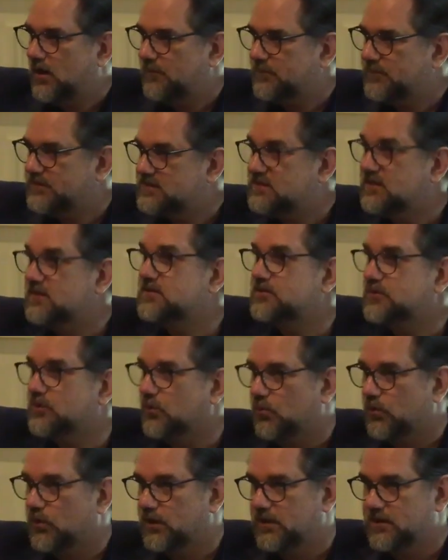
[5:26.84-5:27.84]
sister
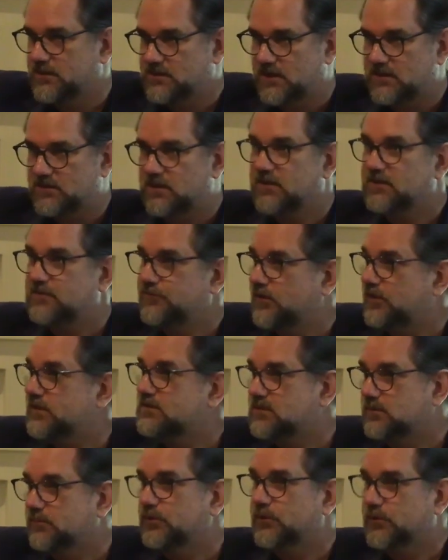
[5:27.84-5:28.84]
organization that's very
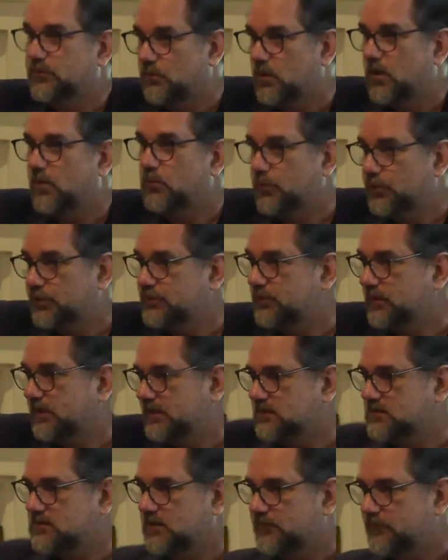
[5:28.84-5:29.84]
similar to what we're doing in
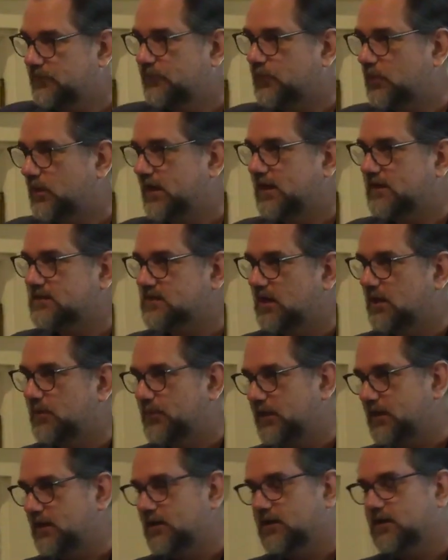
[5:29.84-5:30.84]
the Center for Forecasting and
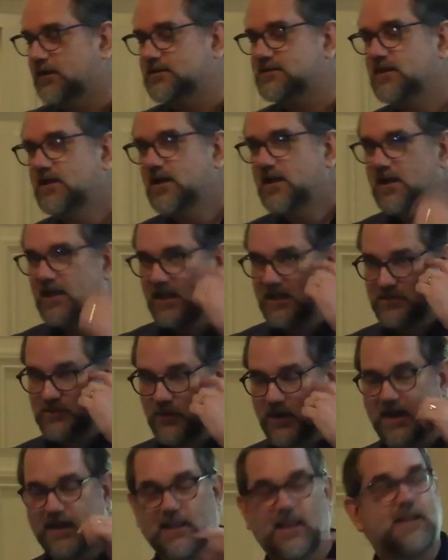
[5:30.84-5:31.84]
Outbreak Analytics. And so
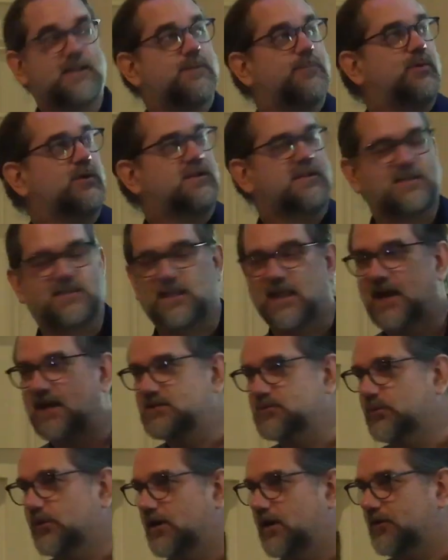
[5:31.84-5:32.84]
I like to put this
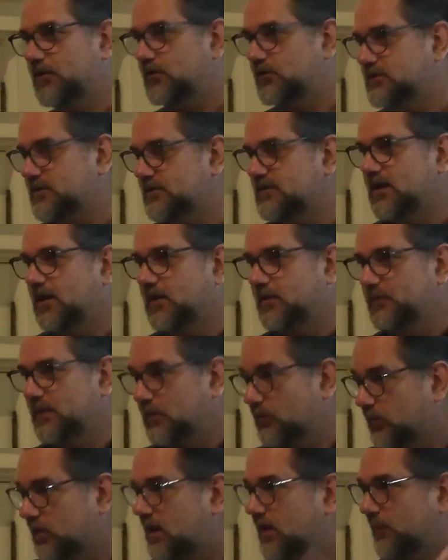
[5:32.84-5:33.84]
last one on there to tell them that
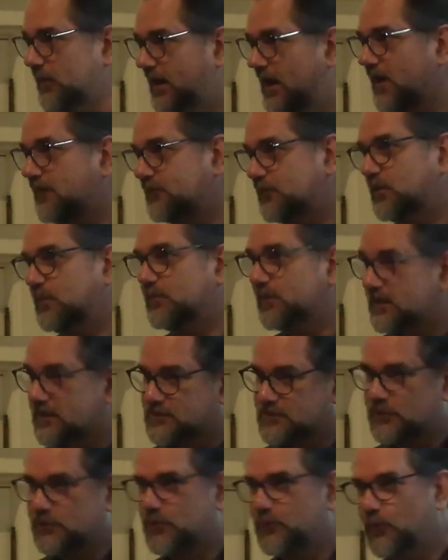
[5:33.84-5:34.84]
we're coming after them, because
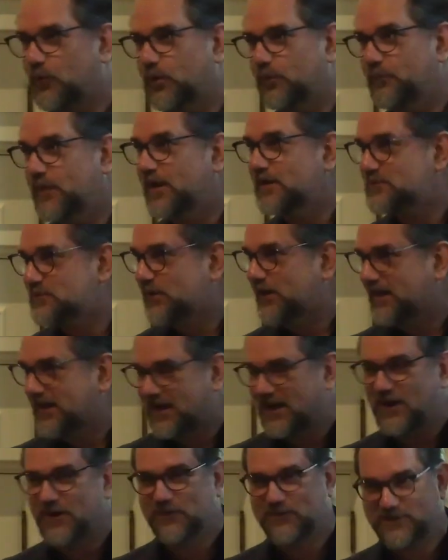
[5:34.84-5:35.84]
they're the world best right
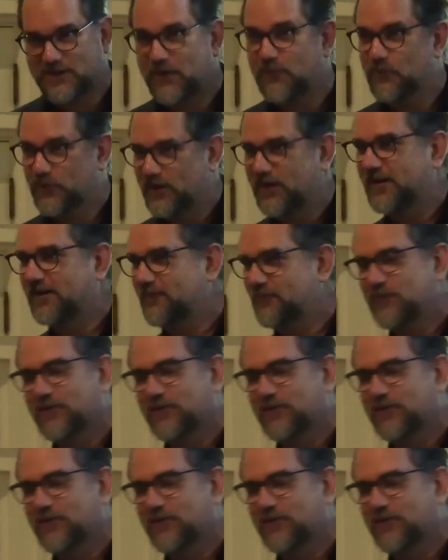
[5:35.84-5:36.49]
now, and it's like we're gonna